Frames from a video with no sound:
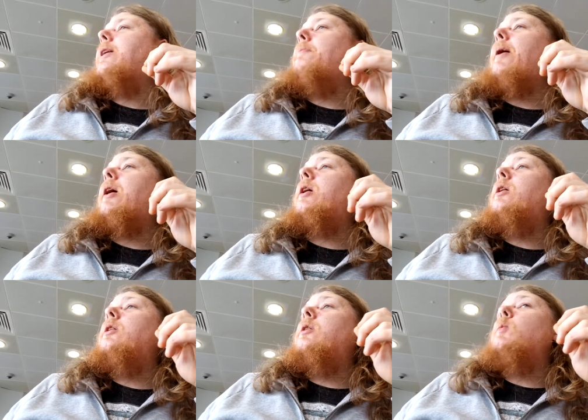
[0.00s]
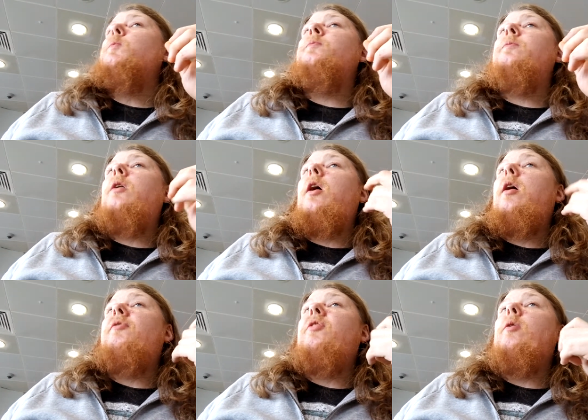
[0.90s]
get back
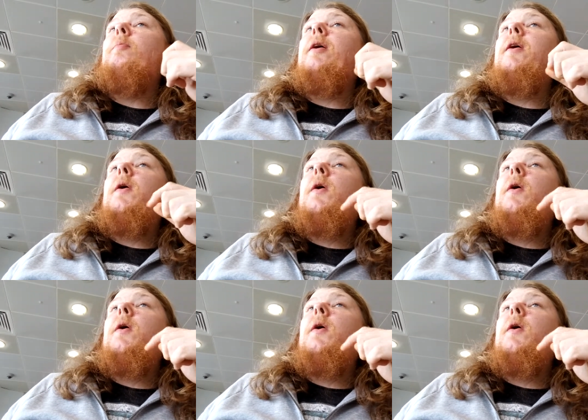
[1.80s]
uh, for a little bit.